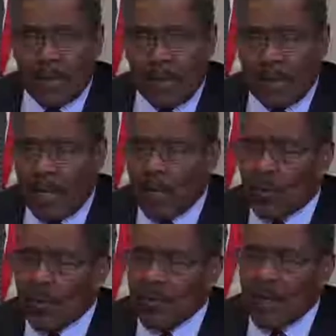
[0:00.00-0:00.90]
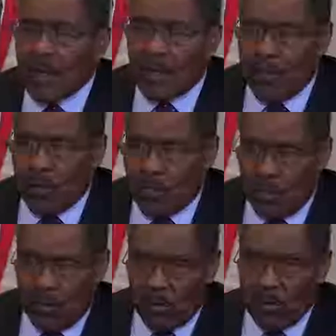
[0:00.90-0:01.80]
the table, the most
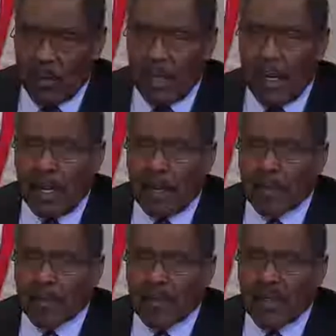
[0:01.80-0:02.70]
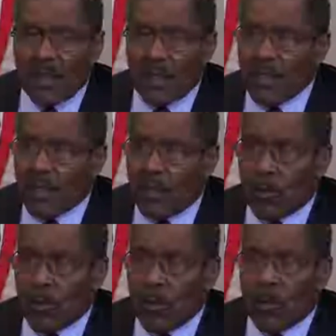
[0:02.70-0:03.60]
junior sitting
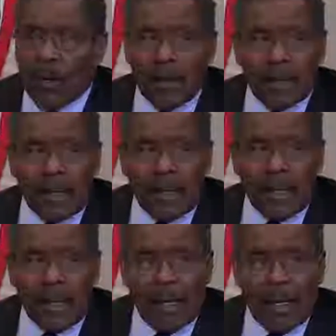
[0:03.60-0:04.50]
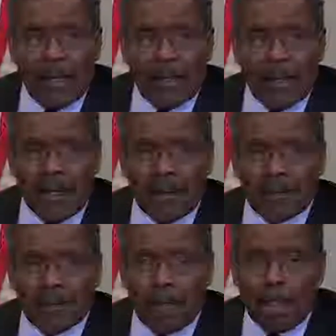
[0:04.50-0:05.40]
where you are.
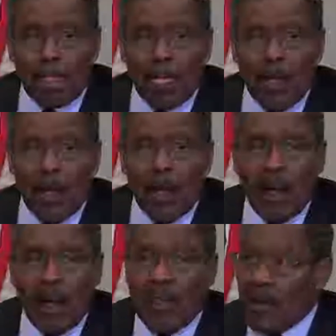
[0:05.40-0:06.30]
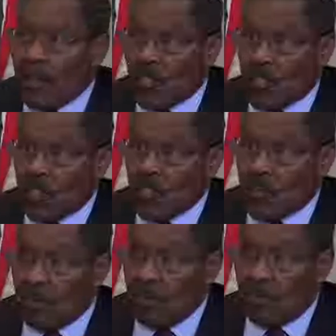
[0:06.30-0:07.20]
And they discussed
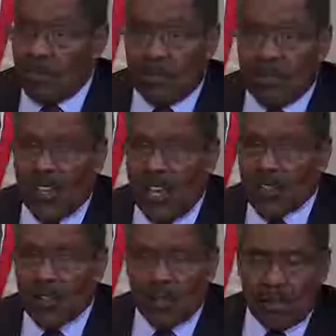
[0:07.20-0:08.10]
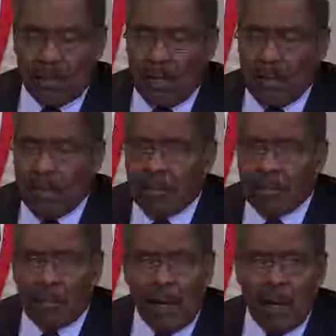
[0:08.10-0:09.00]
the cases, and
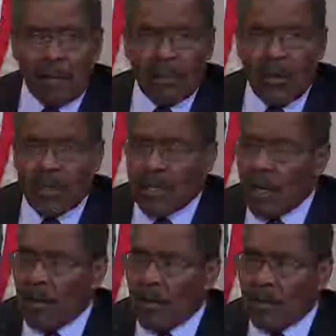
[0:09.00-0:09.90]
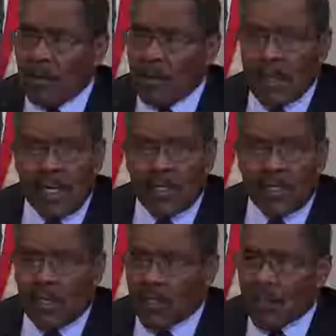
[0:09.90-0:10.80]
I noticed how
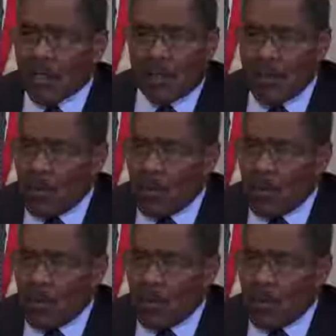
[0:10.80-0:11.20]
each justice